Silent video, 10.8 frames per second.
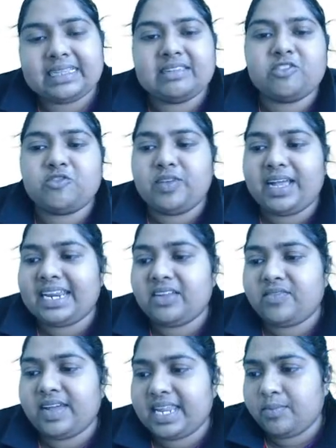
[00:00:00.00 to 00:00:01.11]
This is
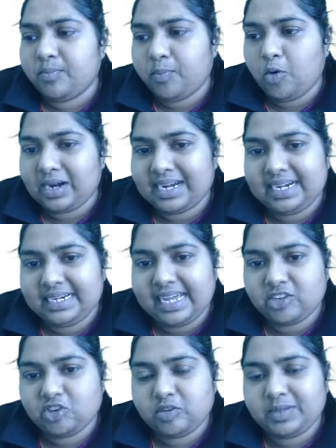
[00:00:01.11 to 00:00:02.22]
very important.
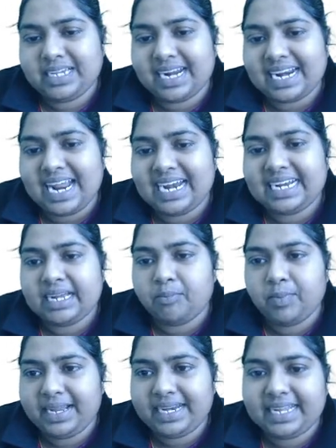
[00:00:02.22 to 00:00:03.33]
There should be a random
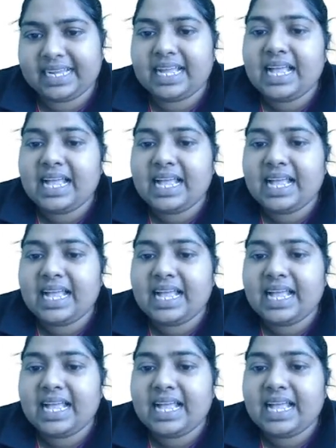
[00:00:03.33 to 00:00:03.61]
mating.